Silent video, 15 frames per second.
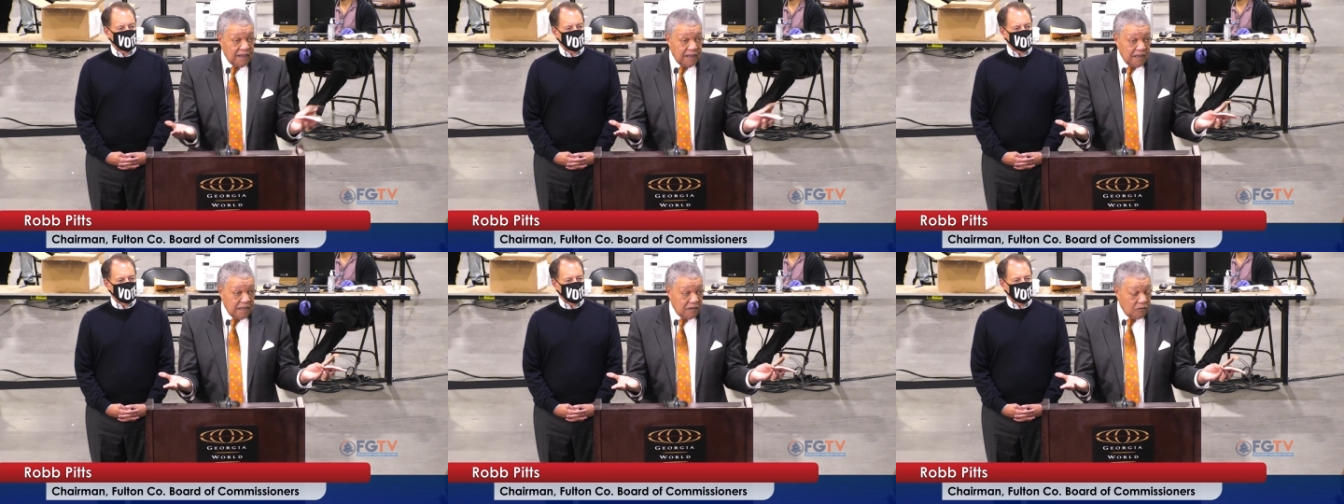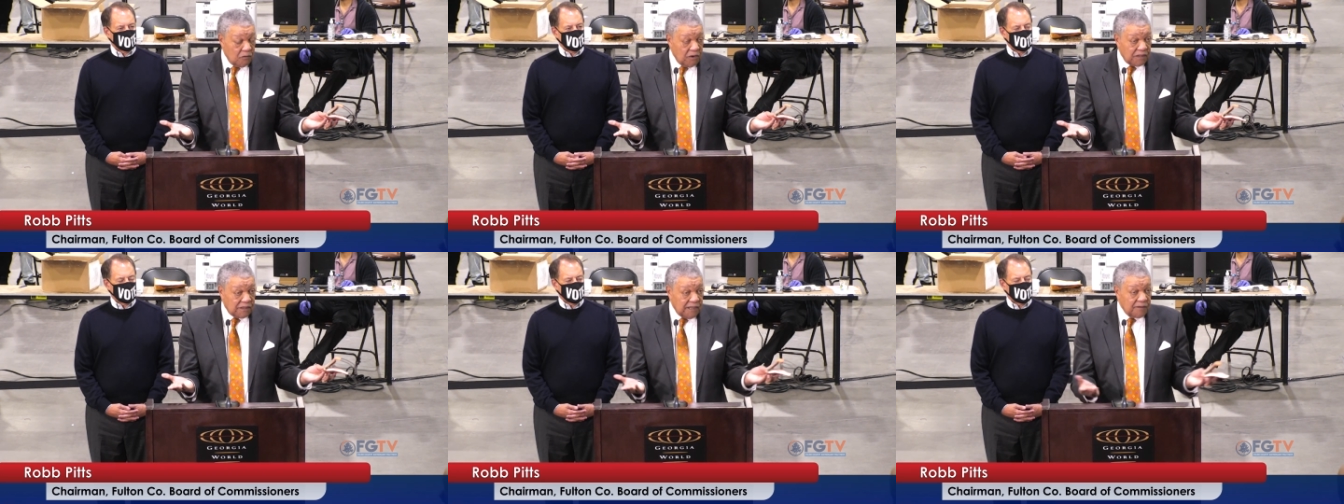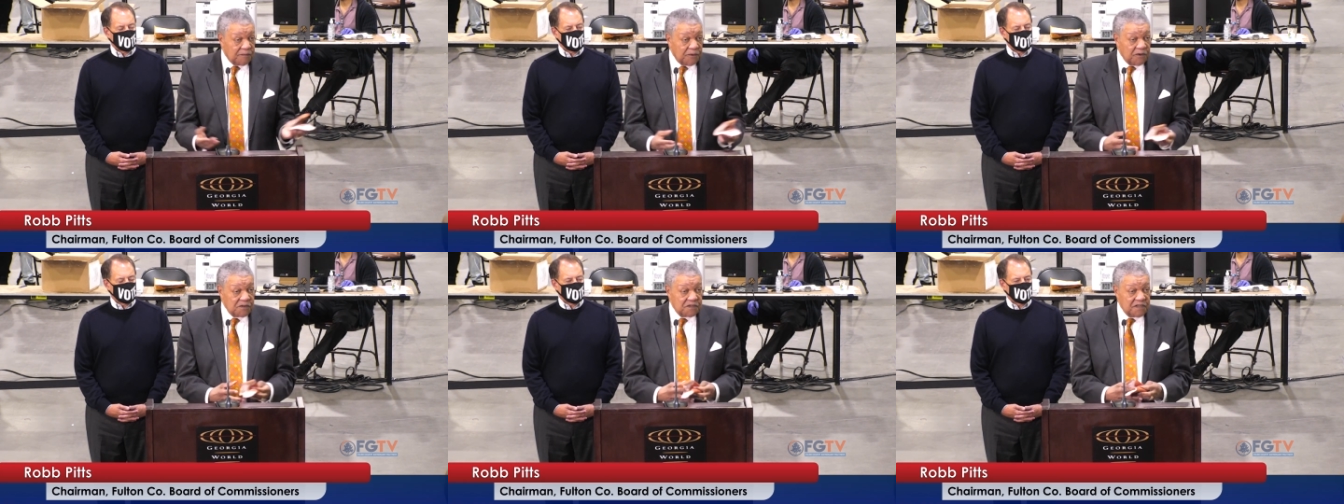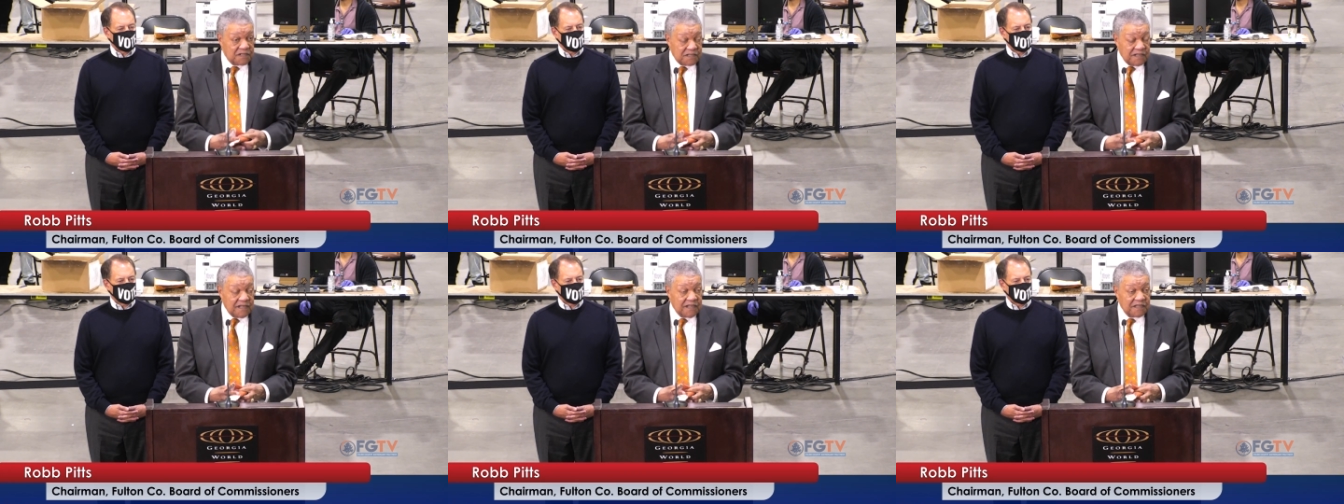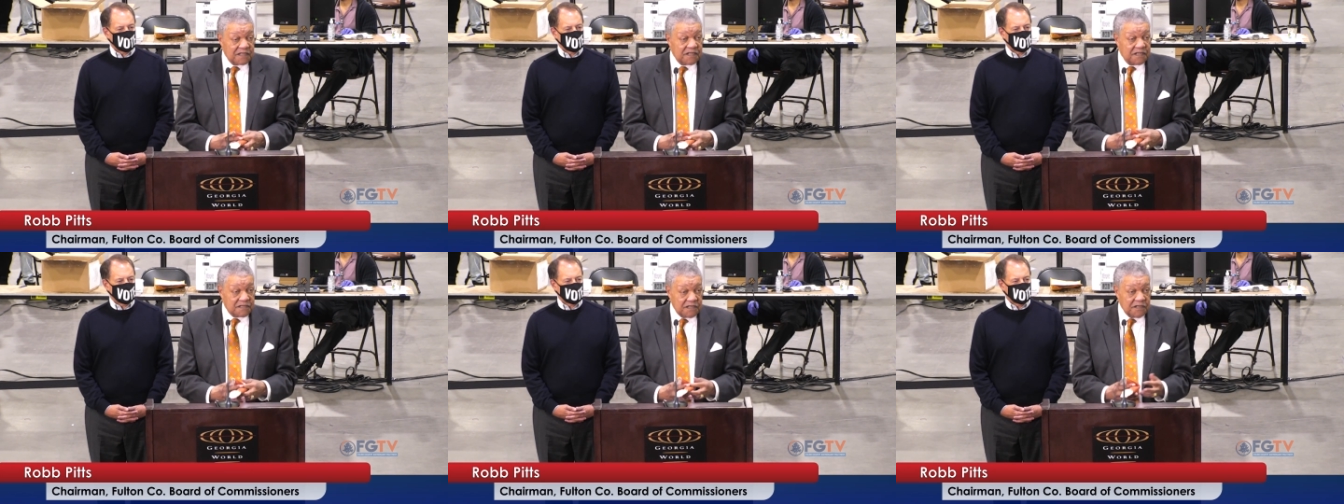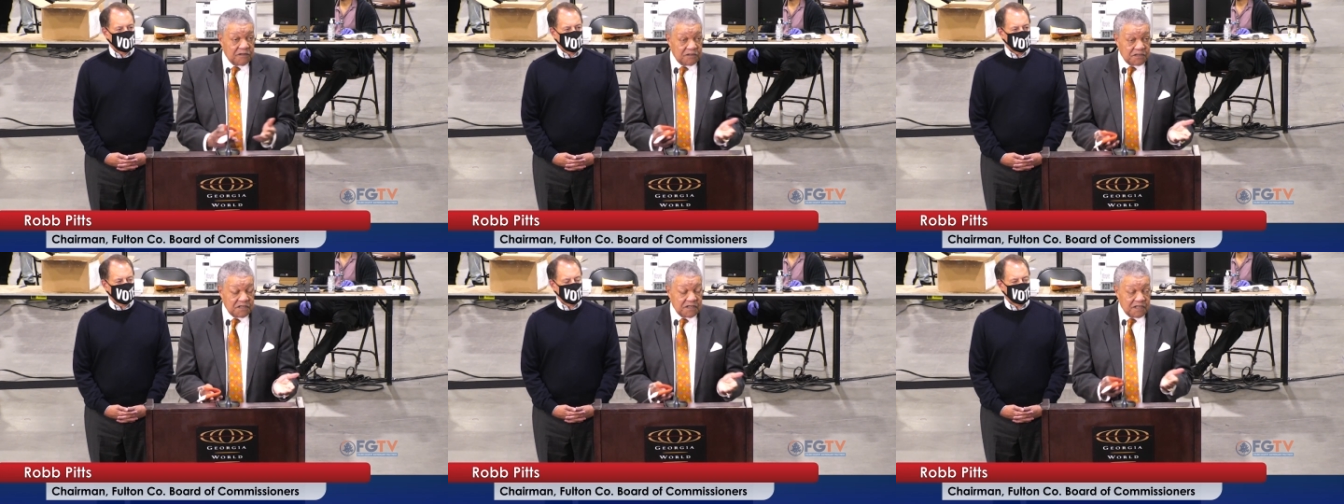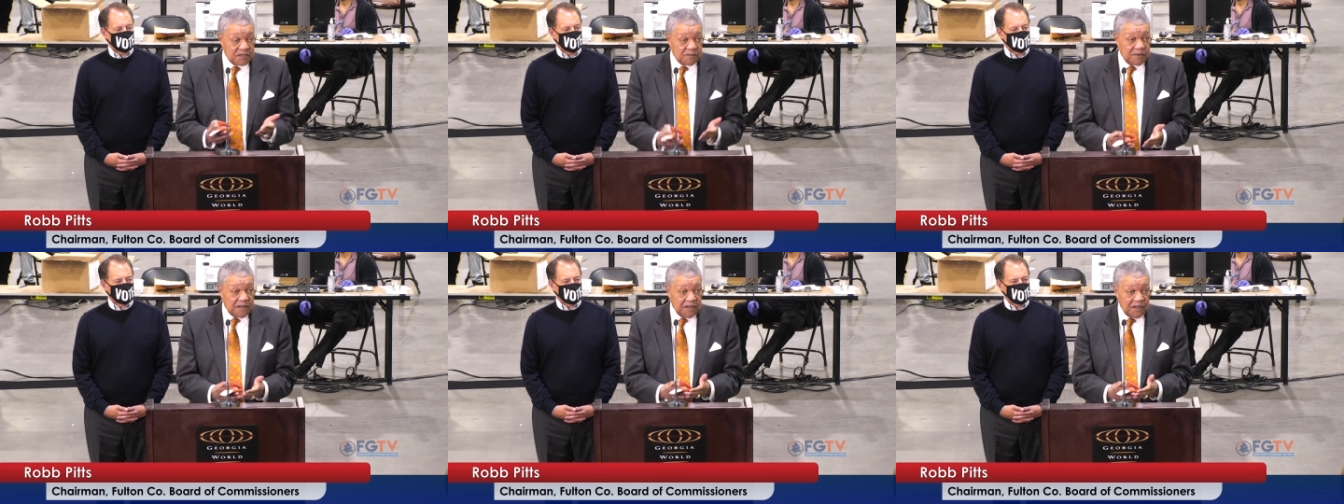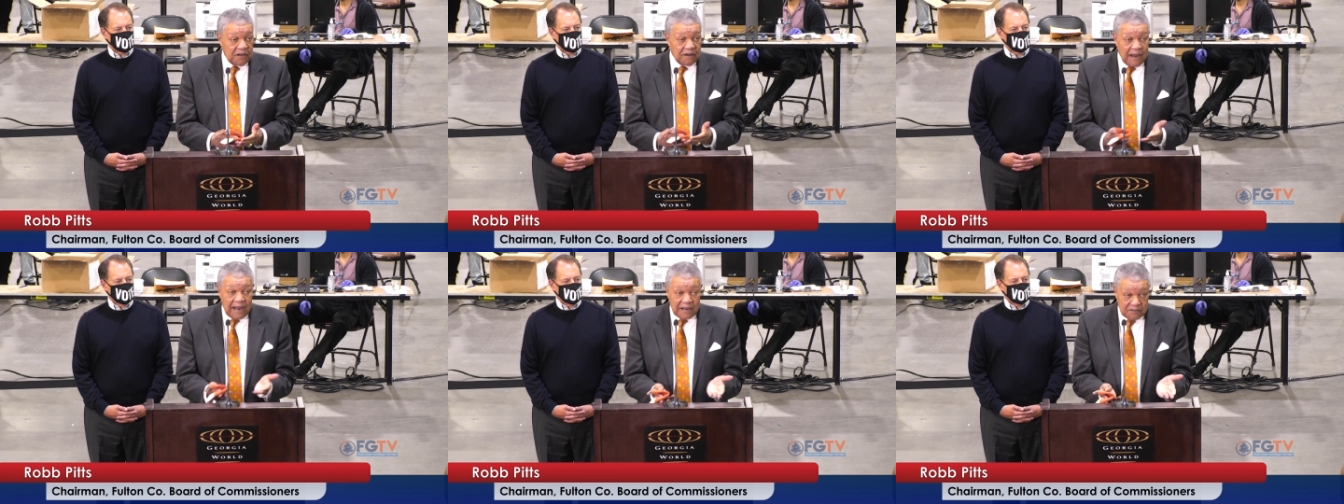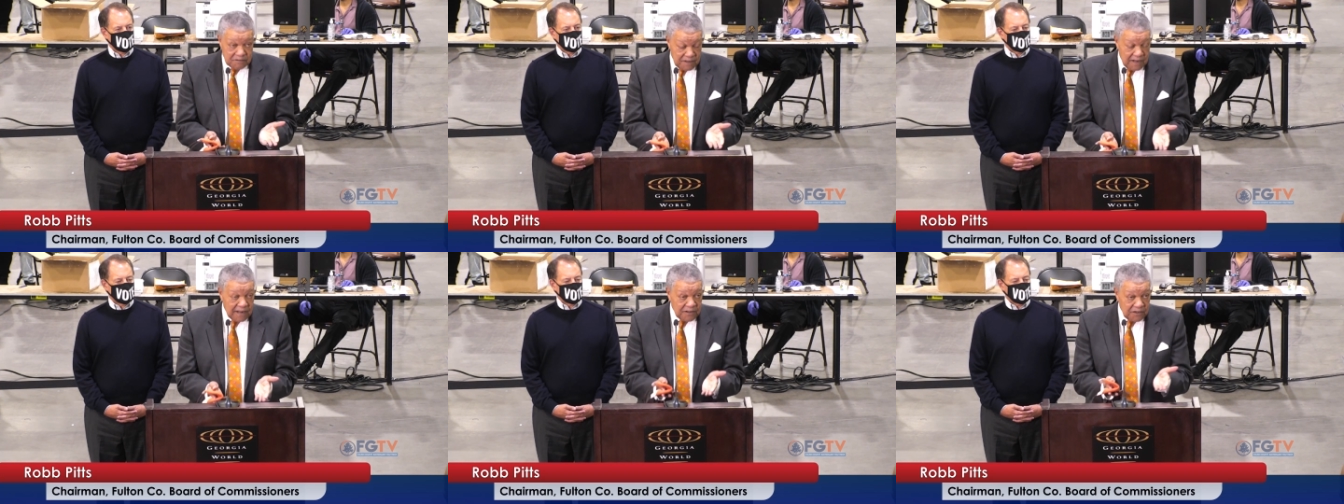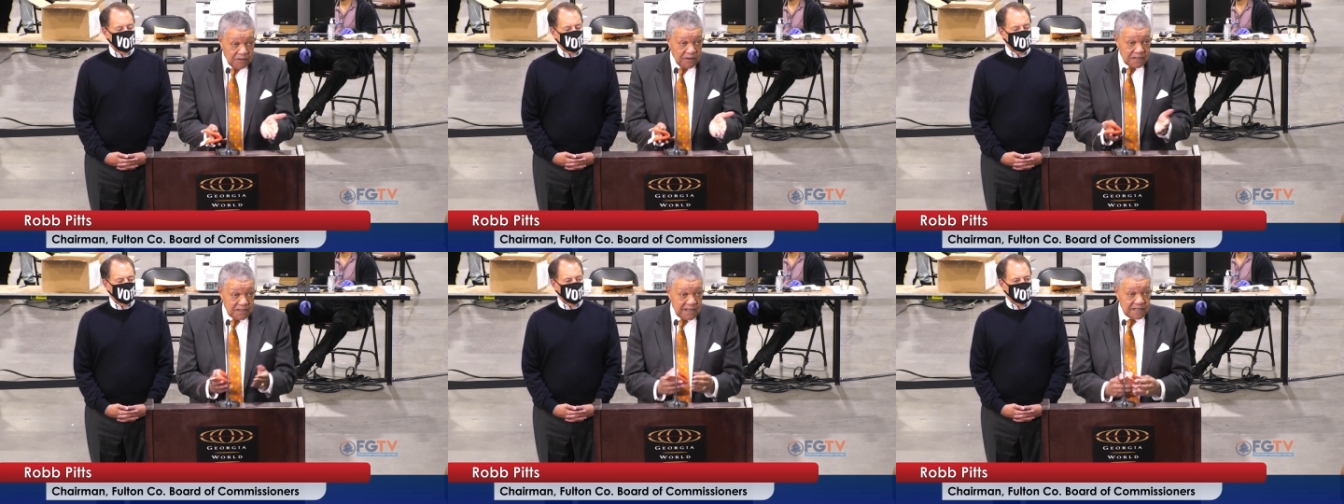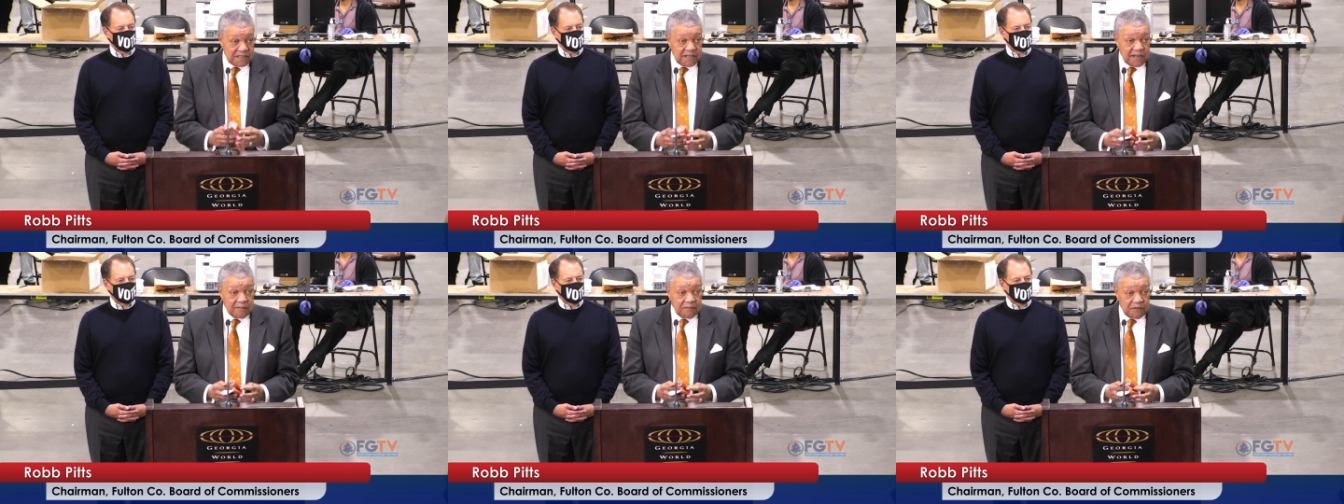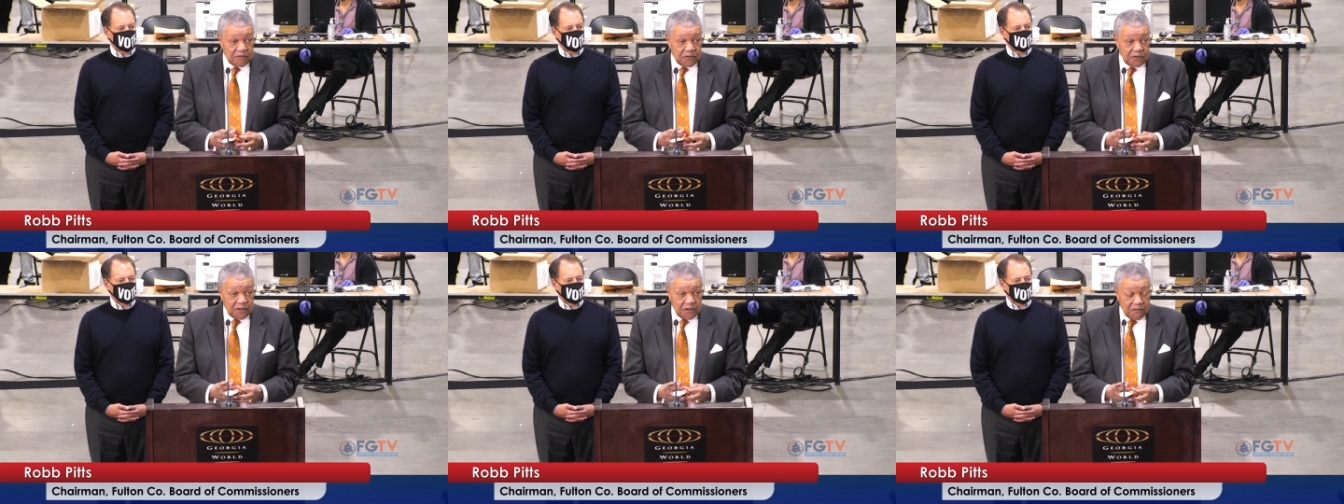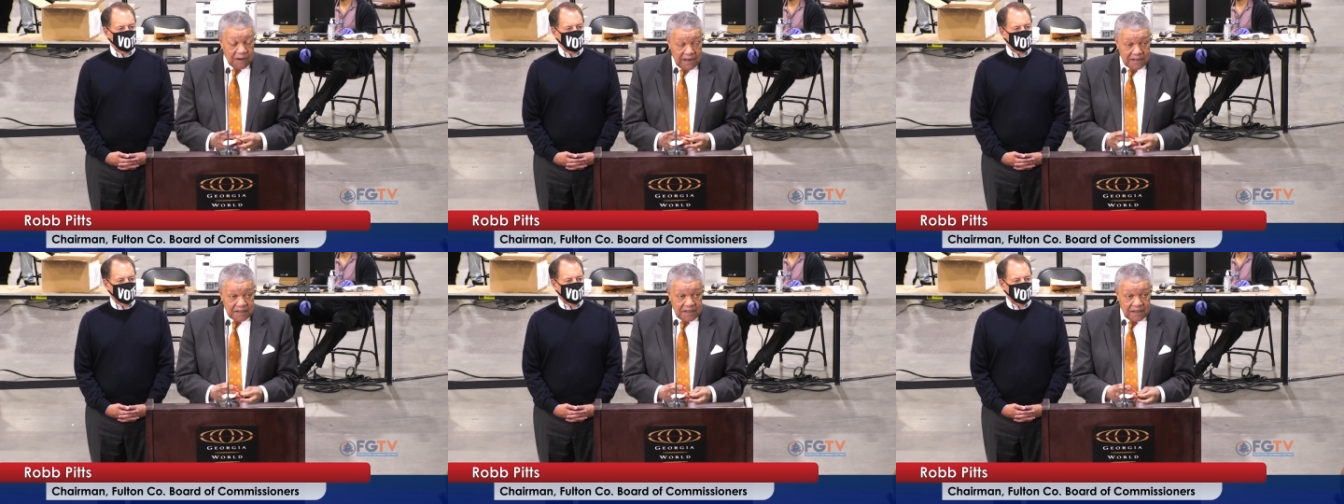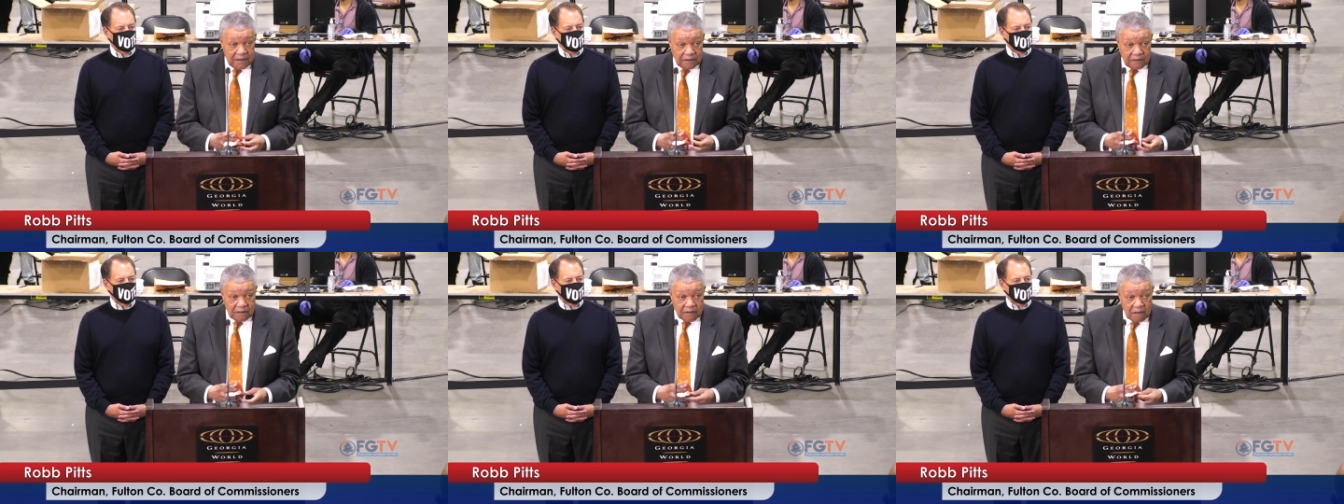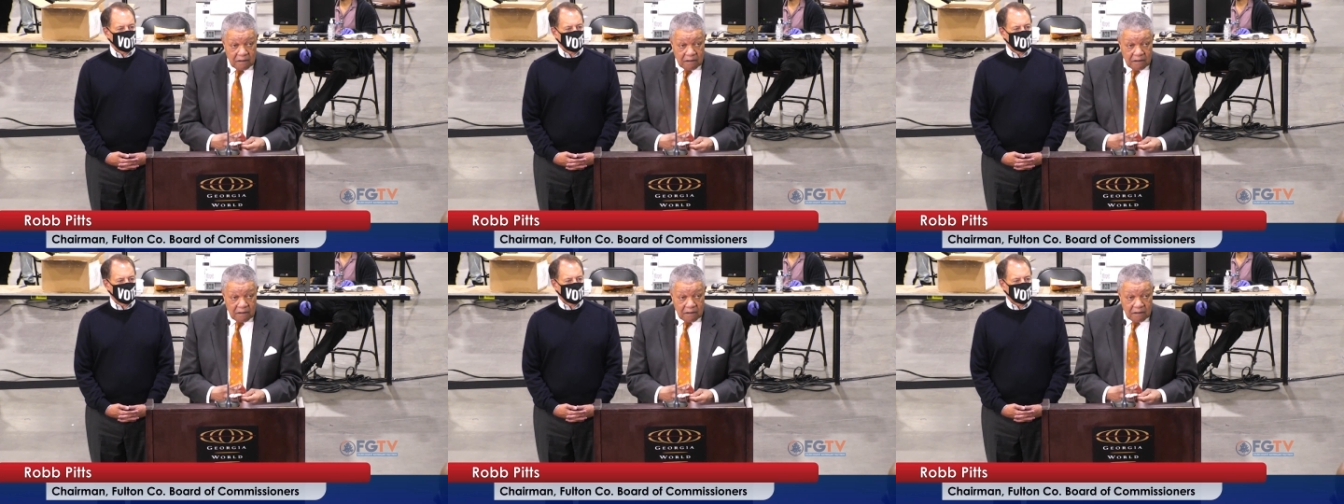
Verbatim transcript: and what that person has done since he or she has been here, I do not know as I stand before you right now.